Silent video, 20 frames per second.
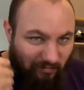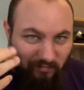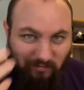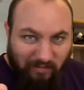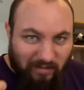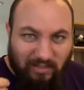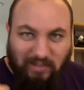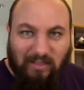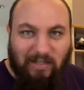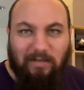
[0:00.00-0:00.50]

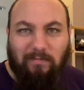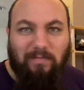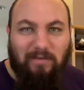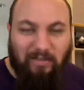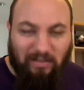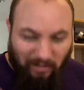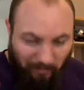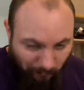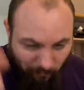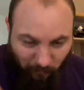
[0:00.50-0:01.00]
send me,
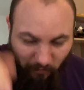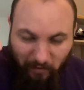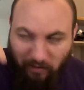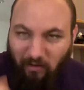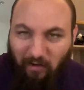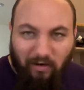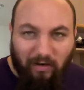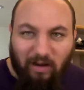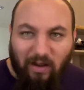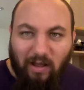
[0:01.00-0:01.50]
put
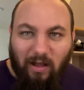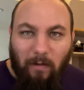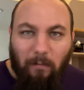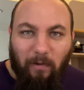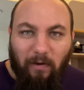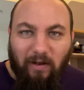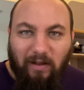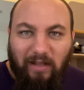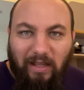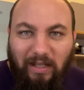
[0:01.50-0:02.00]

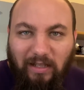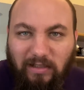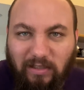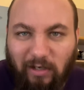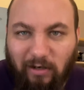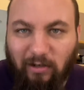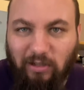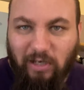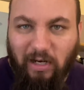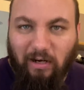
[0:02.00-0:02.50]
a link to
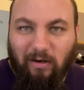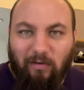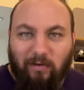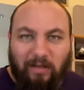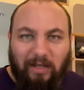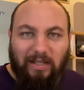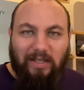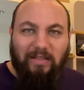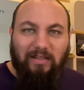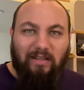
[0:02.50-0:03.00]
your channel
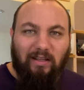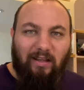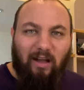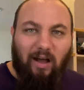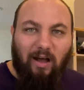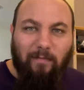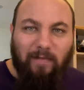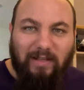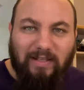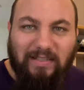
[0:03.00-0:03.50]
in the
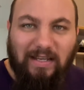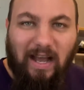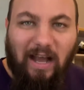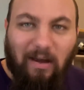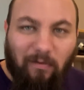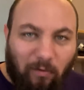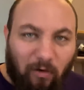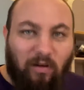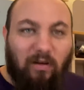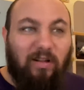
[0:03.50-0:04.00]
comments. I
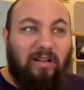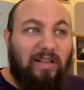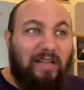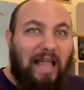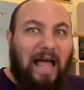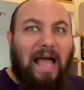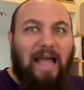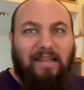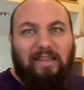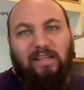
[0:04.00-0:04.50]
will
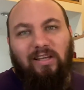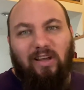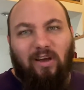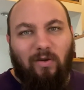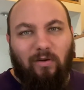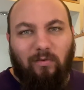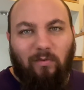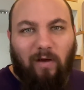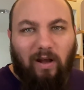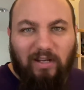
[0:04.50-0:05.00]
gladly
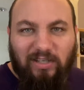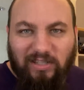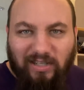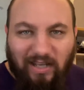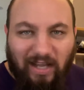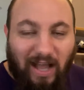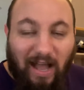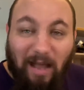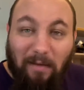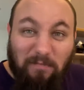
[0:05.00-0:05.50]
go and watch
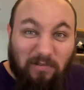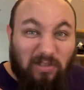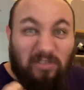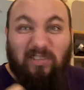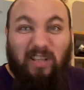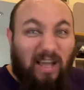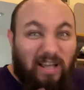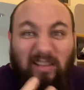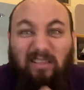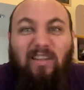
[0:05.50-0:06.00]
it.
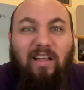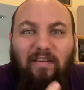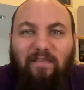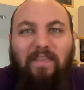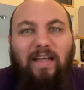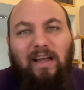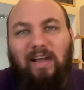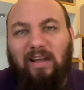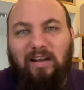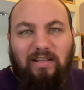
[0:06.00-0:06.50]
I love
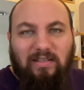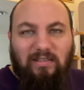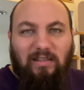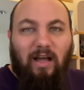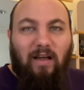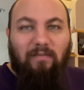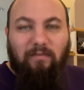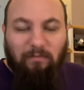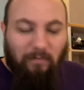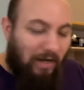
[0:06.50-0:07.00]
that kind of
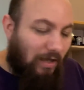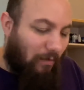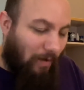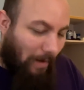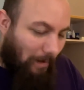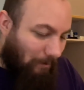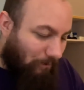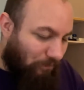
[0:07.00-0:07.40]
stuff. But anyway,